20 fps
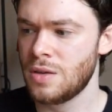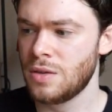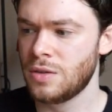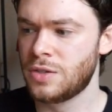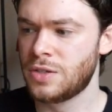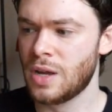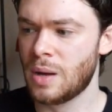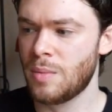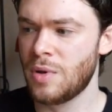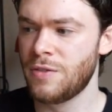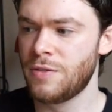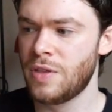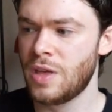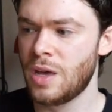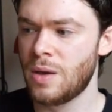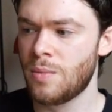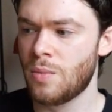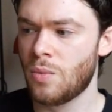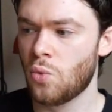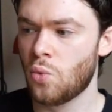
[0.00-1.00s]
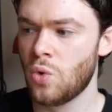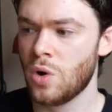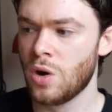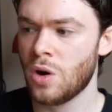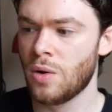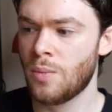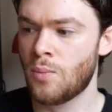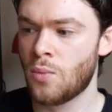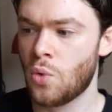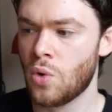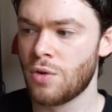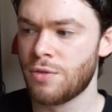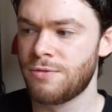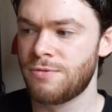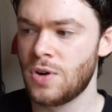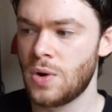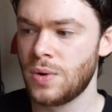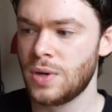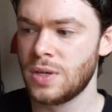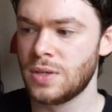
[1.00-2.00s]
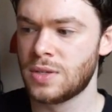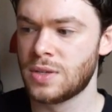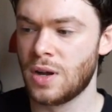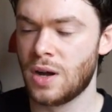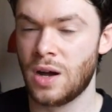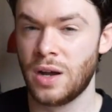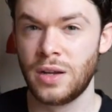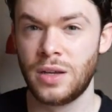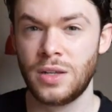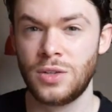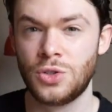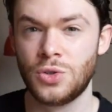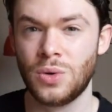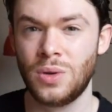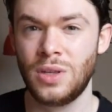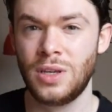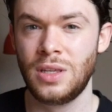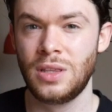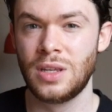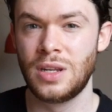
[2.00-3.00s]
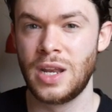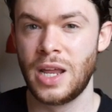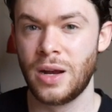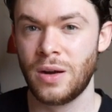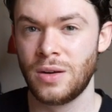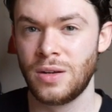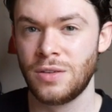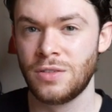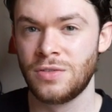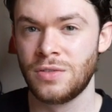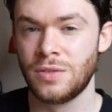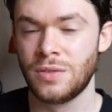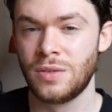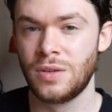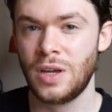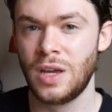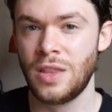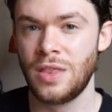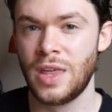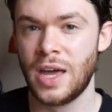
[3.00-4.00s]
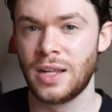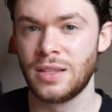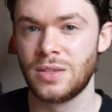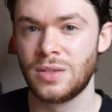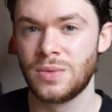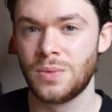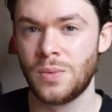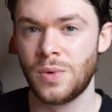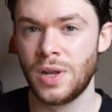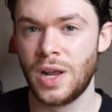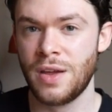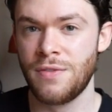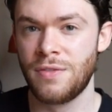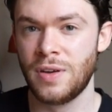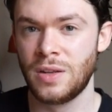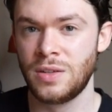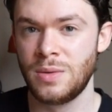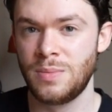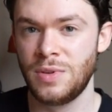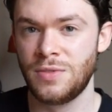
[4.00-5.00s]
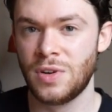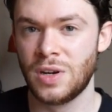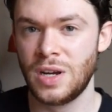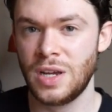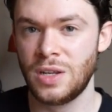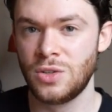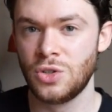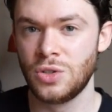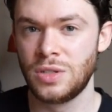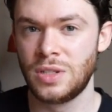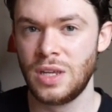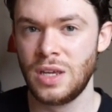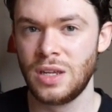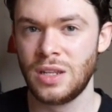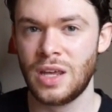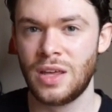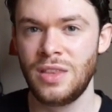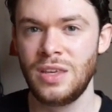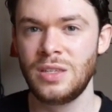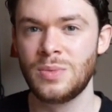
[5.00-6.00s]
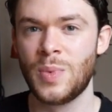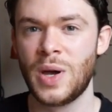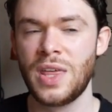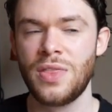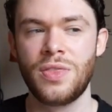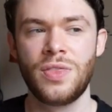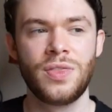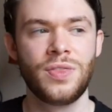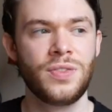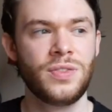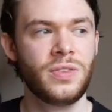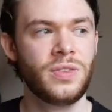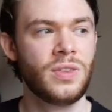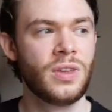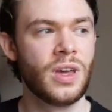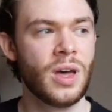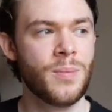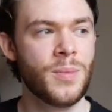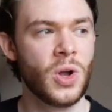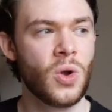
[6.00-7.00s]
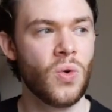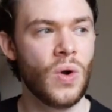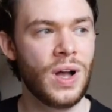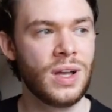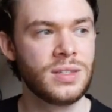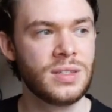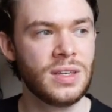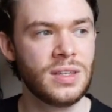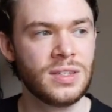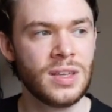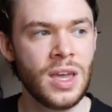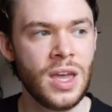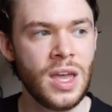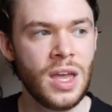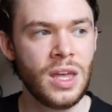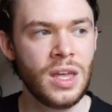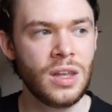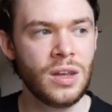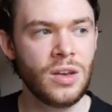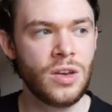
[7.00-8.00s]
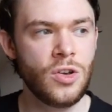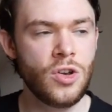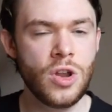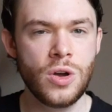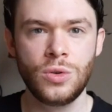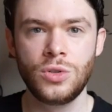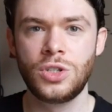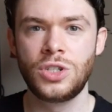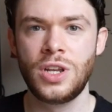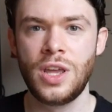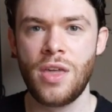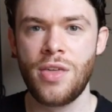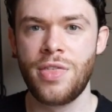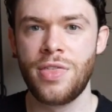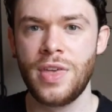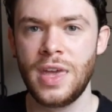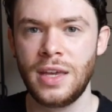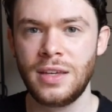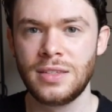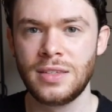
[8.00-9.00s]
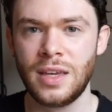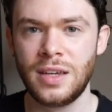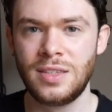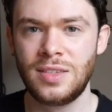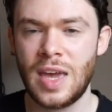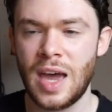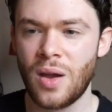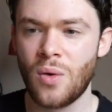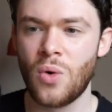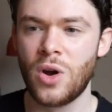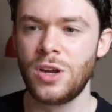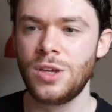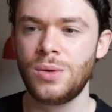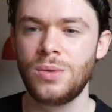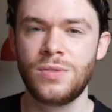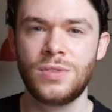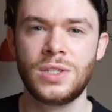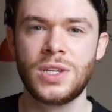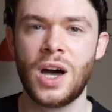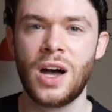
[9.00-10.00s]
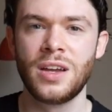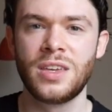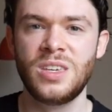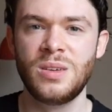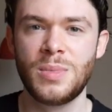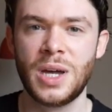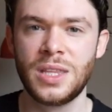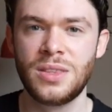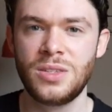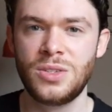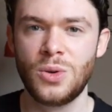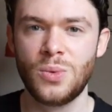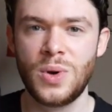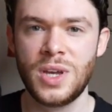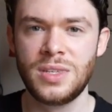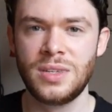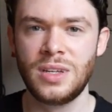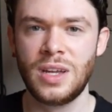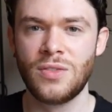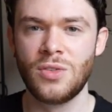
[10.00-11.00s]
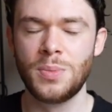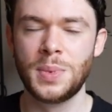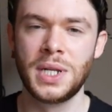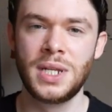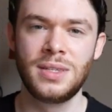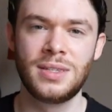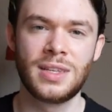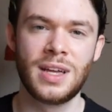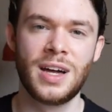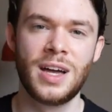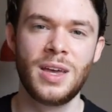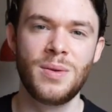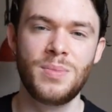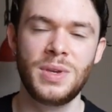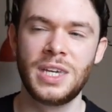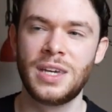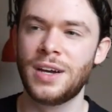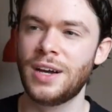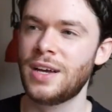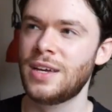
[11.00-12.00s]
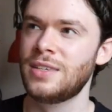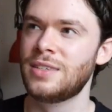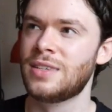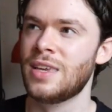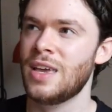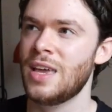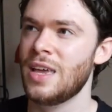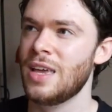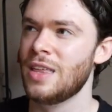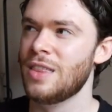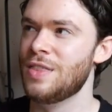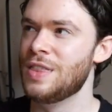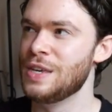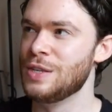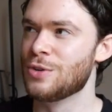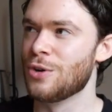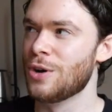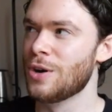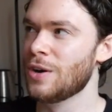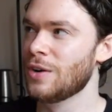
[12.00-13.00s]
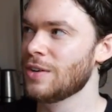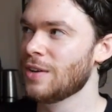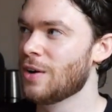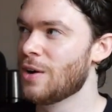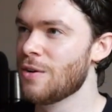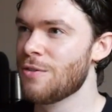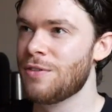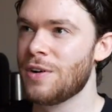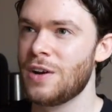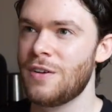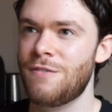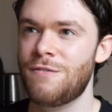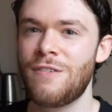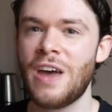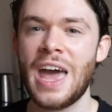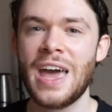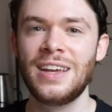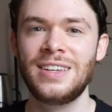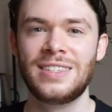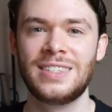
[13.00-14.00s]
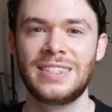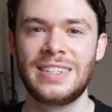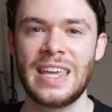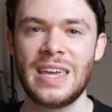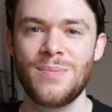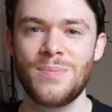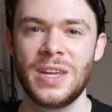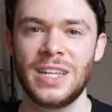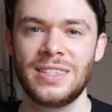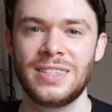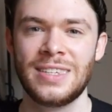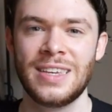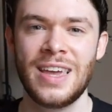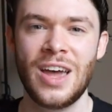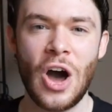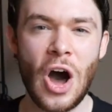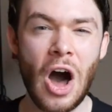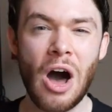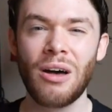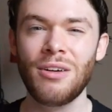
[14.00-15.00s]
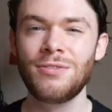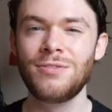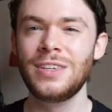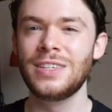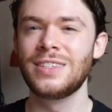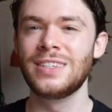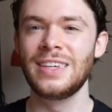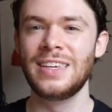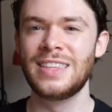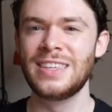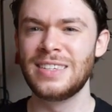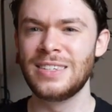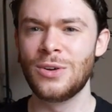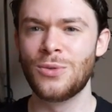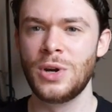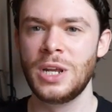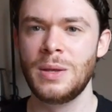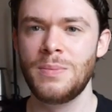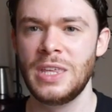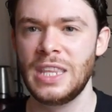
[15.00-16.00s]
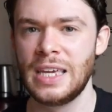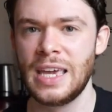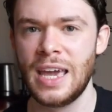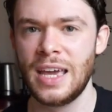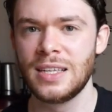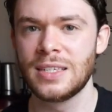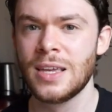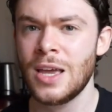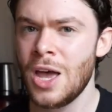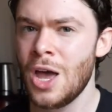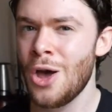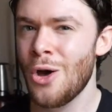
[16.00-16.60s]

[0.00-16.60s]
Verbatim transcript: Some of them were more focused on controlling the narrative, and that's what I found to be very interesting. Now, these might come across as no shit things like Zach, why are you even talking about this? You're wasting everybody's time because these are, are very vague statements. Obviously, this is going to be the case.